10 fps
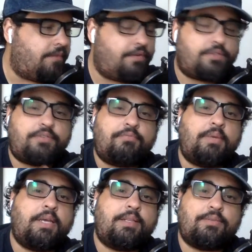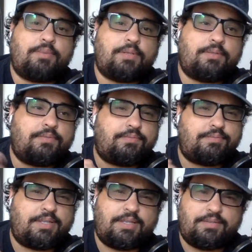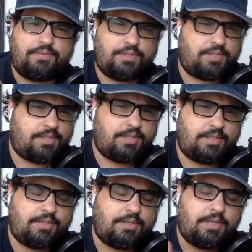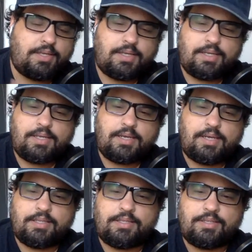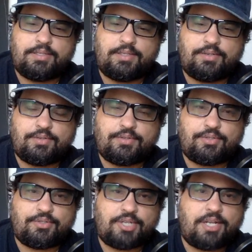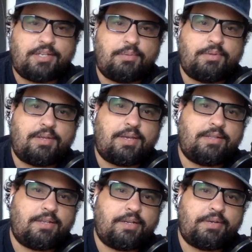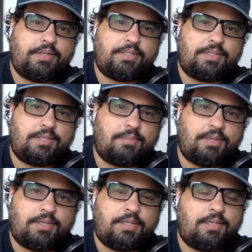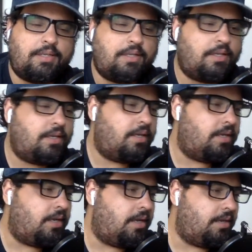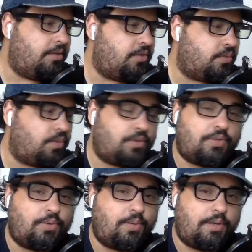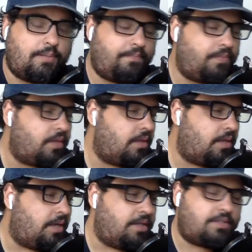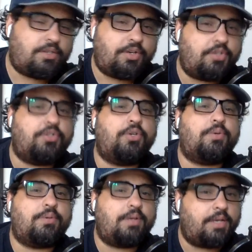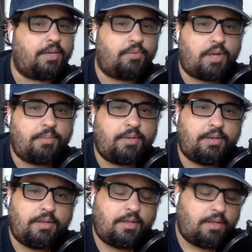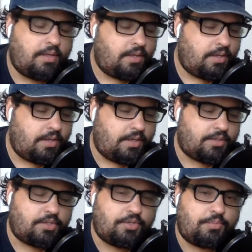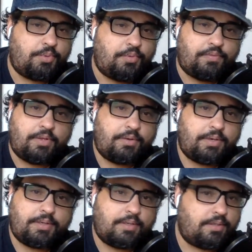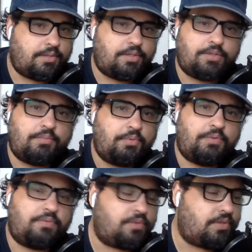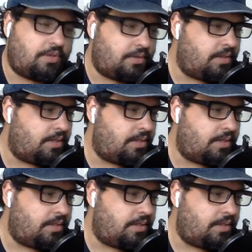First of May. This one is I think it's from the '60s. I think the nostalgia behind the lyrics and the melody, they just work so well. I started a joke again, Robin. It's such a beautiful lyric. It's such a beautiful song.